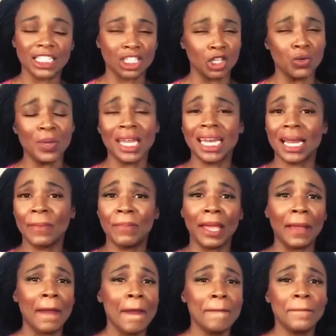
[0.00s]
So you ended up
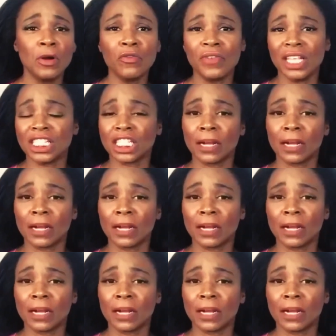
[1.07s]
in movies,